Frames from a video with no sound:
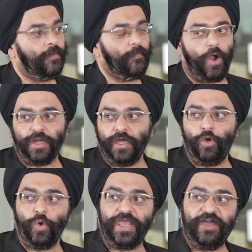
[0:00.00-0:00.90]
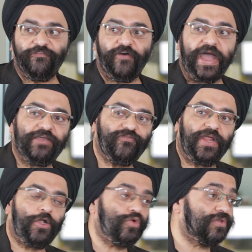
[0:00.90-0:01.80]
bought a Nokia 5
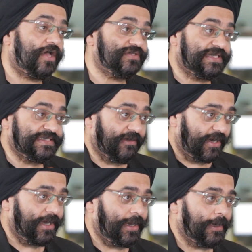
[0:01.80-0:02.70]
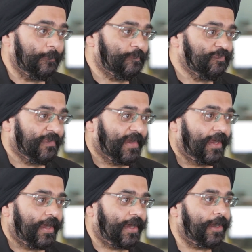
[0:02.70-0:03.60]
in 2017.
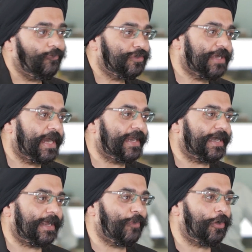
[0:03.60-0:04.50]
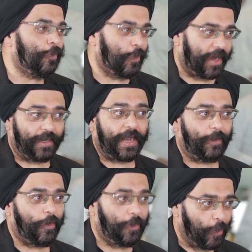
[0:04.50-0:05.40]
It was at that time on Nougat,
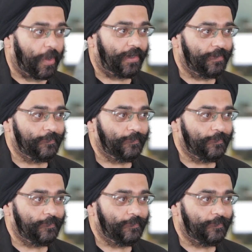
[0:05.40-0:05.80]
Android Nougat.